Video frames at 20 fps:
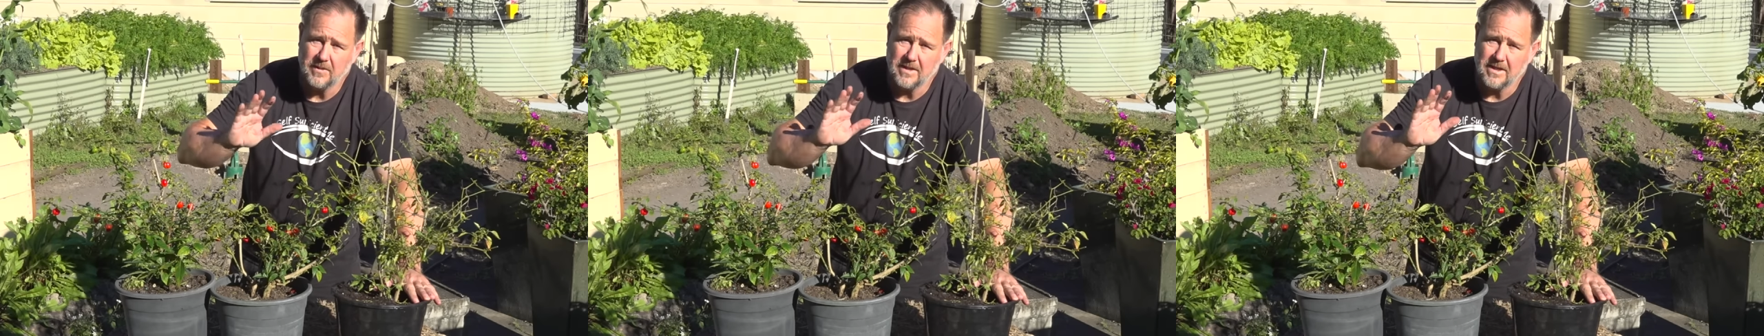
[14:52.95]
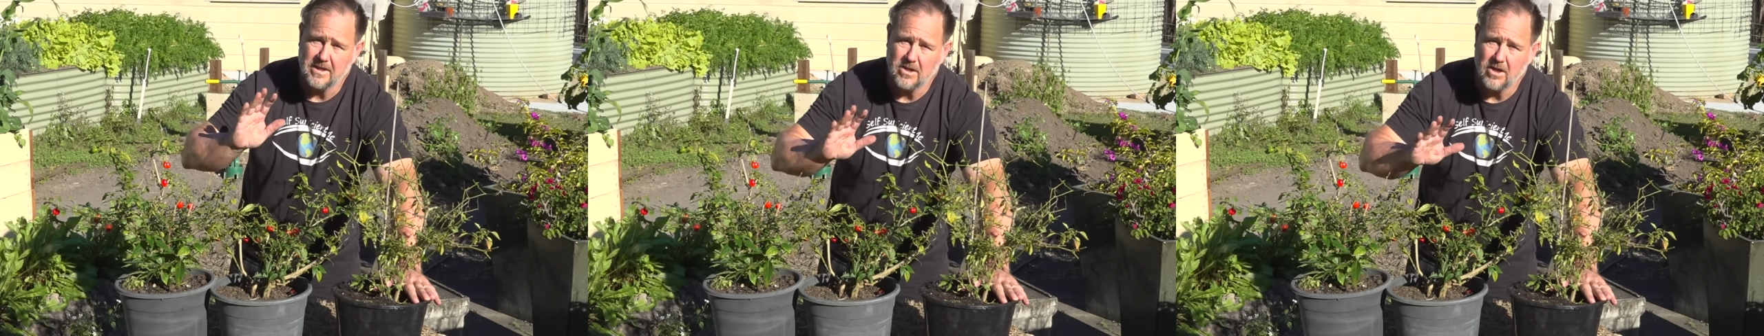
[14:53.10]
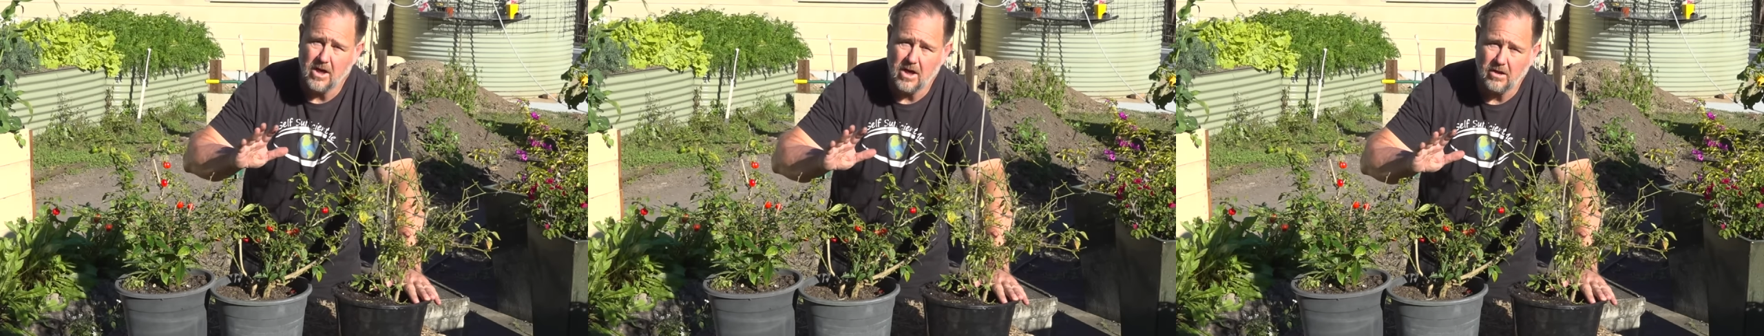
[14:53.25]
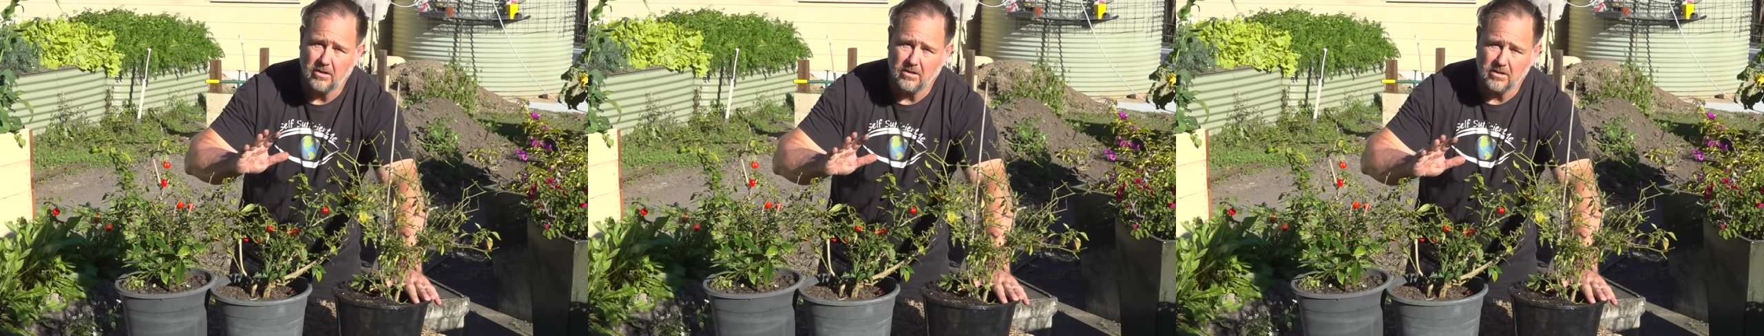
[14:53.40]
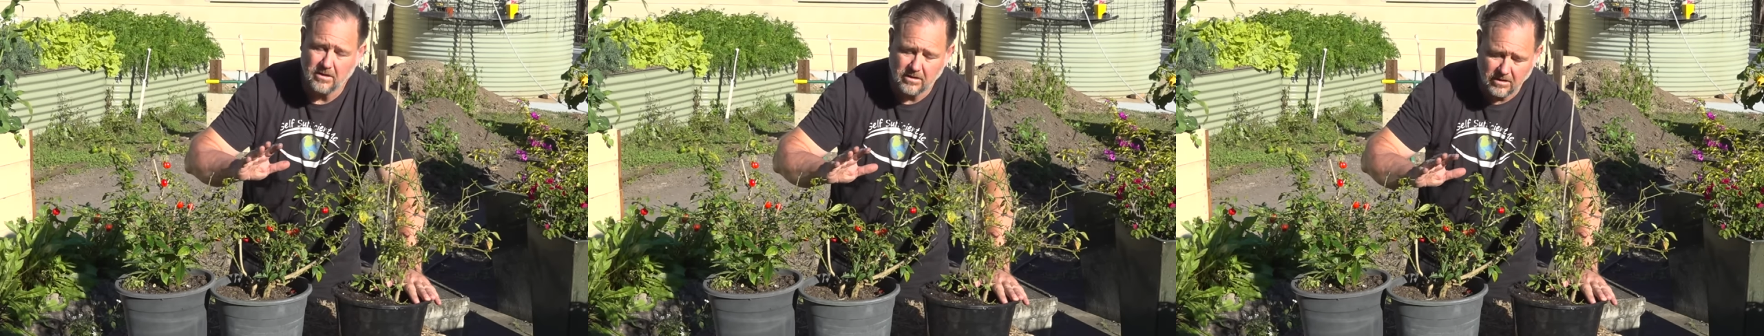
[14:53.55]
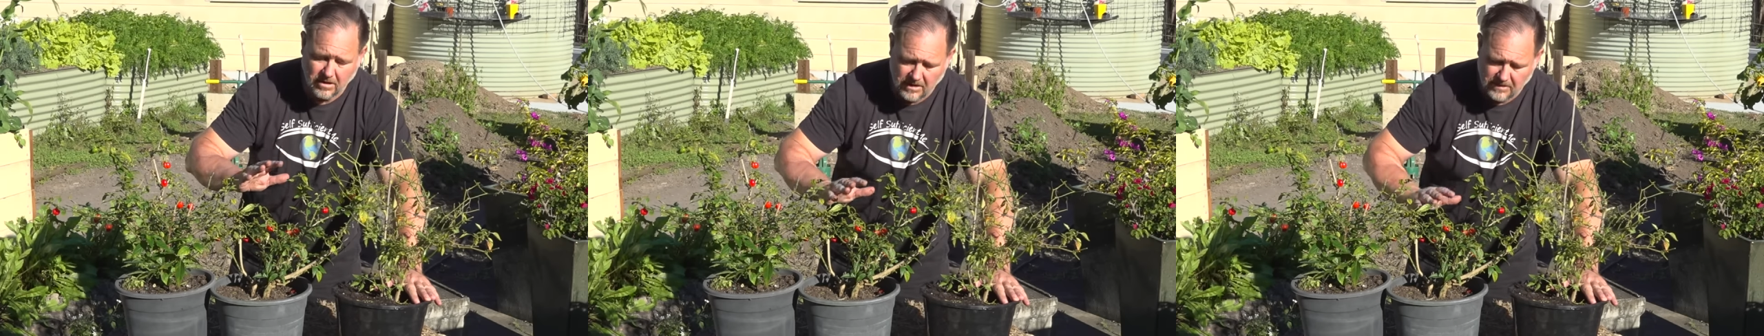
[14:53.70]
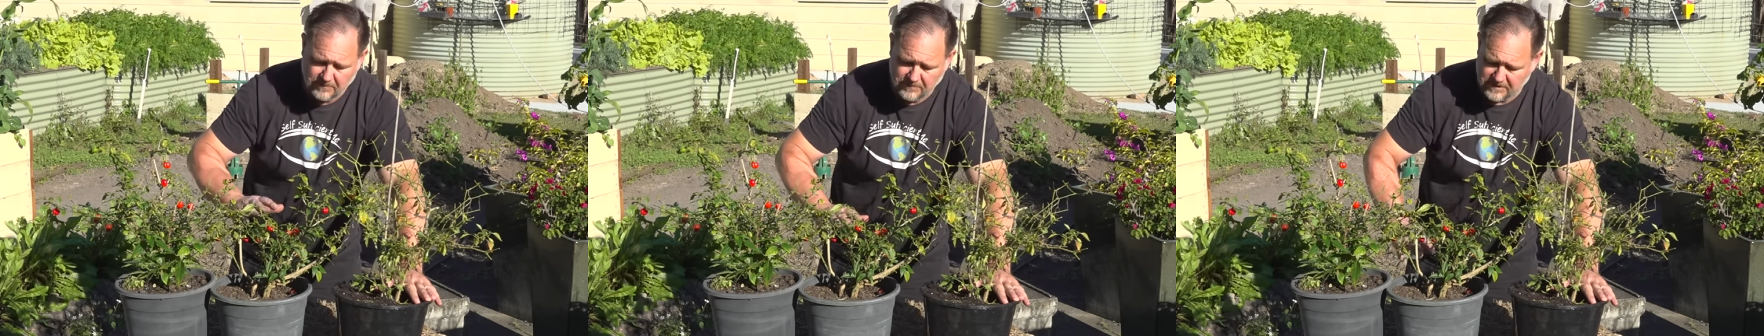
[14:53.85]
in cold
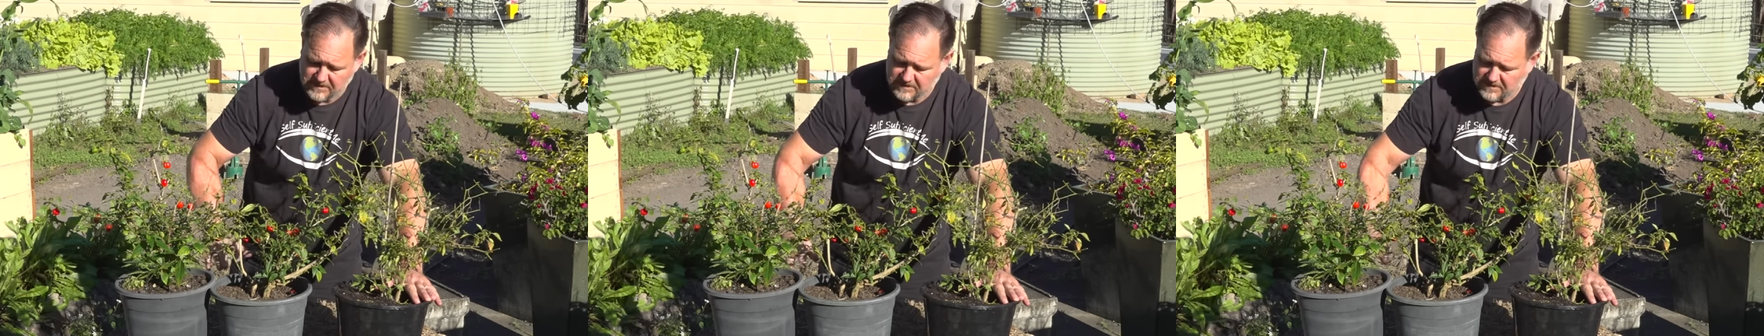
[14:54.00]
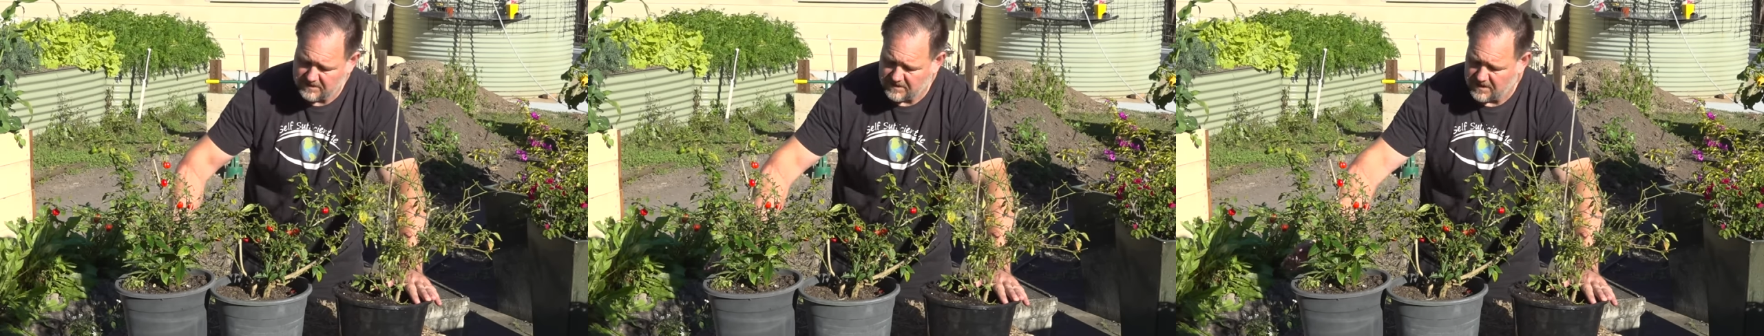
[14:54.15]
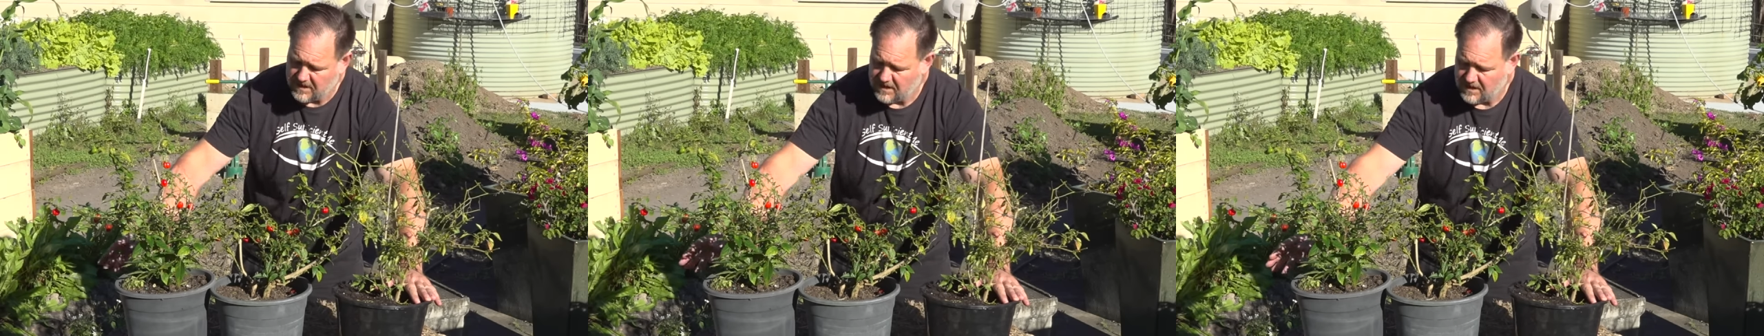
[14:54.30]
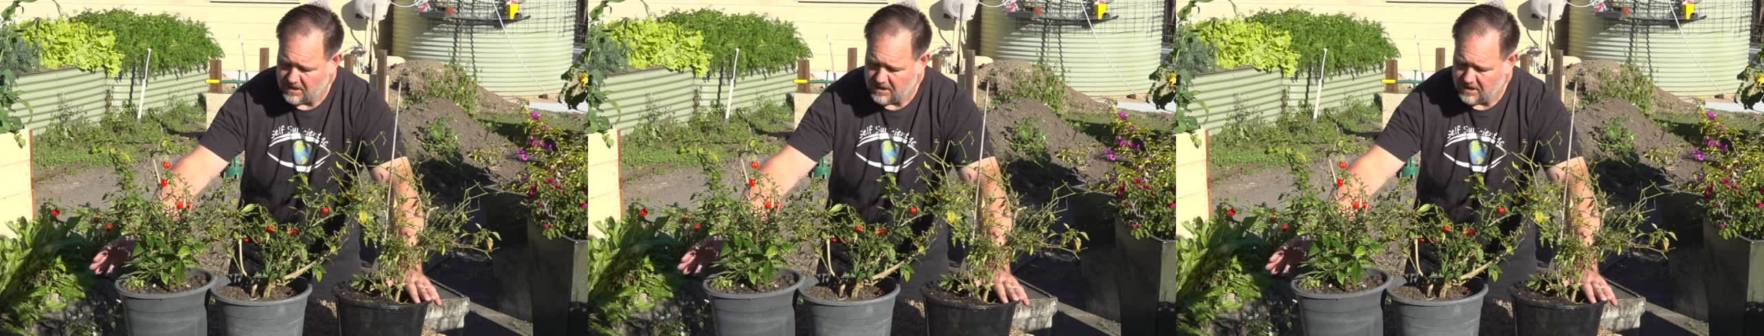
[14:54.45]
climates.